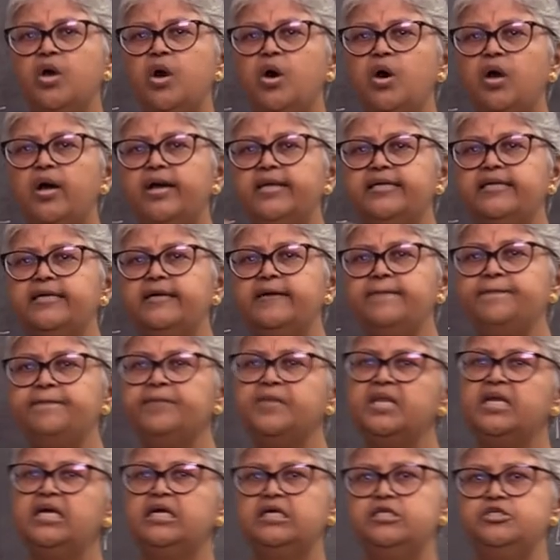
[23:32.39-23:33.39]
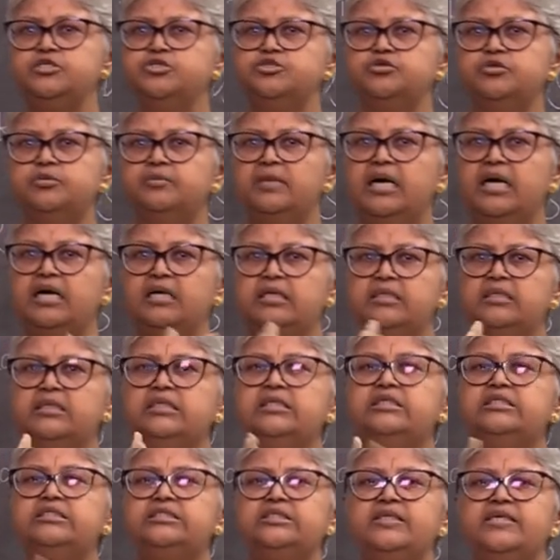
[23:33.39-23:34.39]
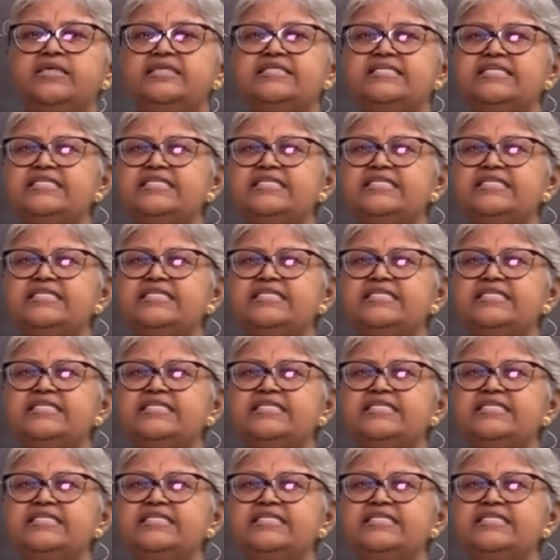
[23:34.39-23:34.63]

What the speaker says: or the consumer. So in